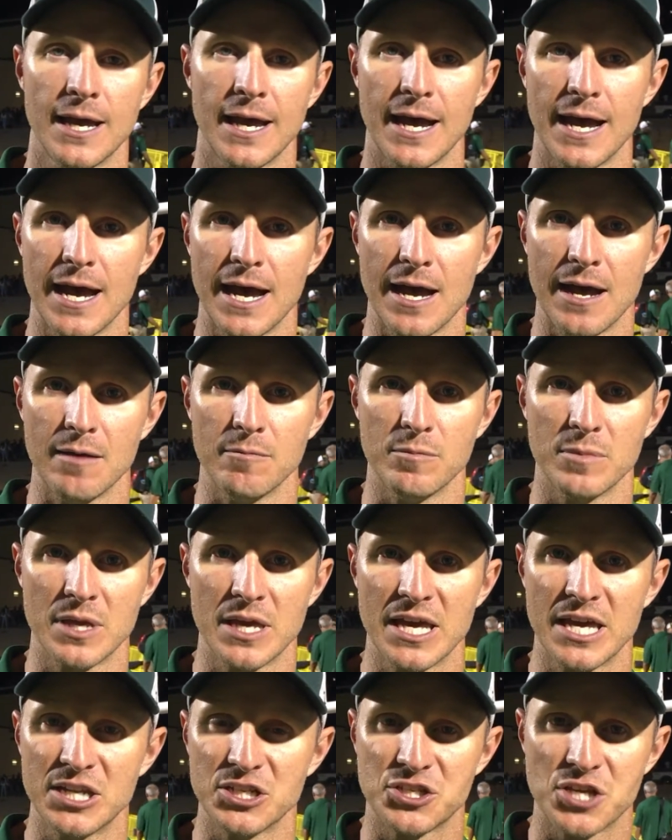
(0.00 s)
um,
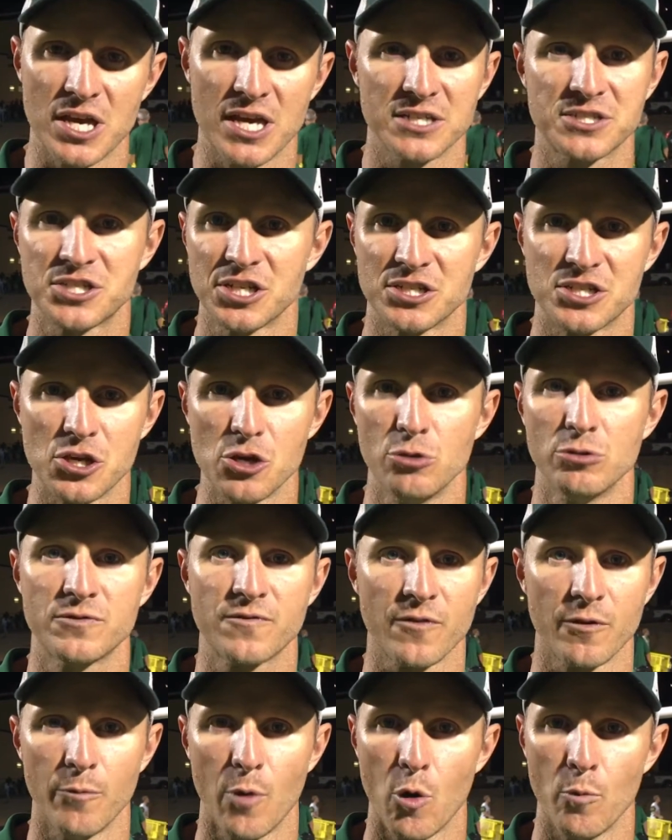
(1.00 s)
it is it's just huge
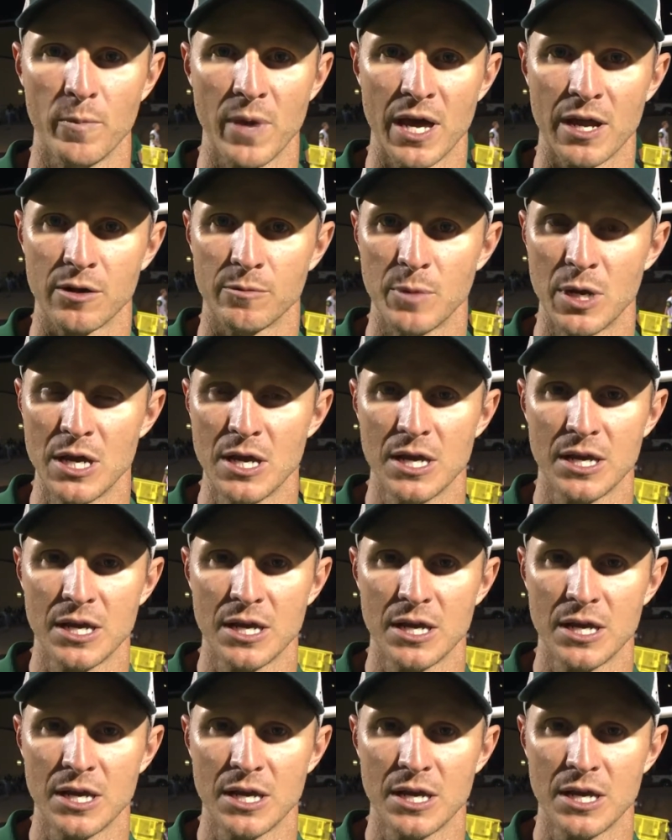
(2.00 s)
for momentum.